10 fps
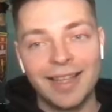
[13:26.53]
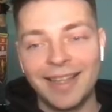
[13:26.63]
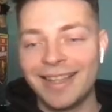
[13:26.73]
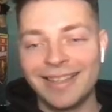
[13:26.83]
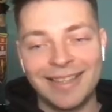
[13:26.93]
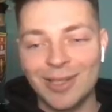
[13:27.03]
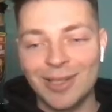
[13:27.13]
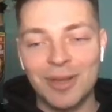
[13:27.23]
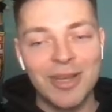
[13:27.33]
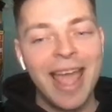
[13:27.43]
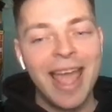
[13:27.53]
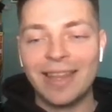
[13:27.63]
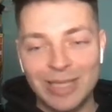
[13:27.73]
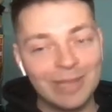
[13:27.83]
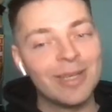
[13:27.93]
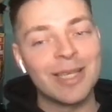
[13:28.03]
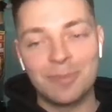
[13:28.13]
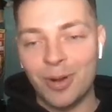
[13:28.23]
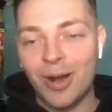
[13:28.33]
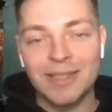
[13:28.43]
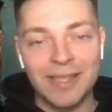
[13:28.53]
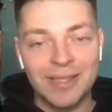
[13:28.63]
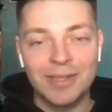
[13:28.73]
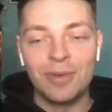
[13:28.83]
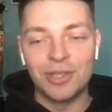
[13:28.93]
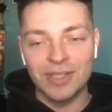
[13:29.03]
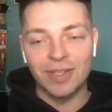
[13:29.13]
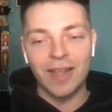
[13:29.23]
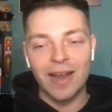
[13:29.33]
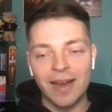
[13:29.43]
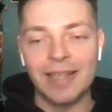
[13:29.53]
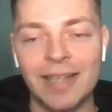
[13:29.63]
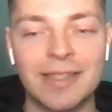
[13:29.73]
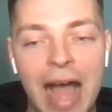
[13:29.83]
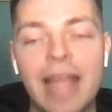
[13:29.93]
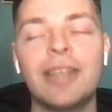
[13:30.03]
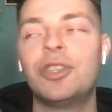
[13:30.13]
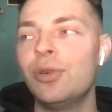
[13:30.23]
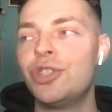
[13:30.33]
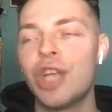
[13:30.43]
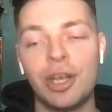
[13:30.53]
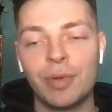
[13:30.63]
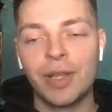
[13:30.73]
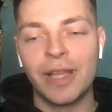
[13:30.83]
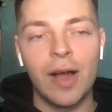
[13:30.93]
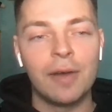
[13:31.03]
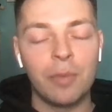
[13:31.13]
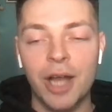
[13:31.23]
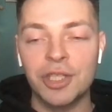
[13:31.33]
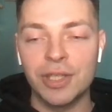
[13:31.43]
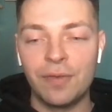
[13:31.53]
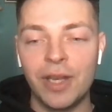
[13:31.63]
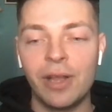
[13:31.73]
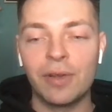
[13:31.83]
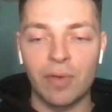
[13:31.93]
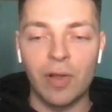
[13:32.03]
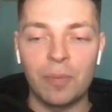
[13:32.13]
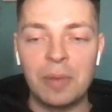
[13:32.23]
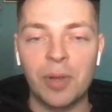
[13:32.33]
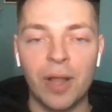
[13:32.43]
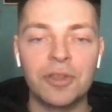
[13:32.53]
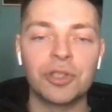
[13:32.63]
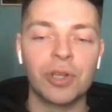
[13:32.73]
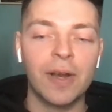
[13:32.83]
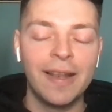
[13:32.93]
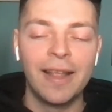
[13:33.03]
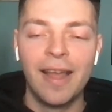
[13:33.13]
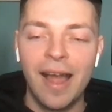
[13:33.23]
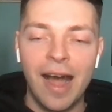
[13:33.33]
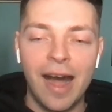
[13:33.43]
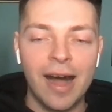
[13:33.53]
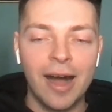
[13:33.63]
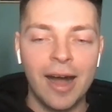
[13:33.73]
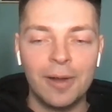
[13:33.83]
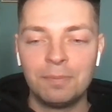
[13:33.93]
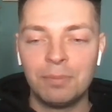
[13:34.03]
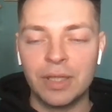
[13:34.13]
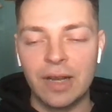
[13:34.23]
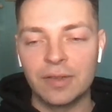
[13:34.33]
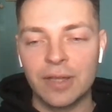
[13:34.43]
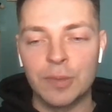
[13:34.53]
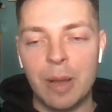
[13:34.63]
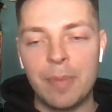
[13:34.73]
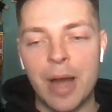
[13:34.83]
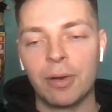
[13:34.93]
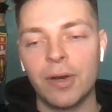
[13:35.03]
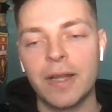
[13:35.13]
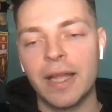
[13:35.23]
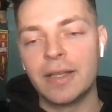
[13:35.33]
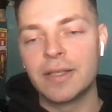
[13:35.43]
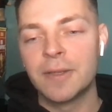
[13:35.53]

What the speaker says: they're giving it to Boston too, which is hilarious. I do genuinely love watching the videos of all the people on the street. Uh, but there's my power rankings.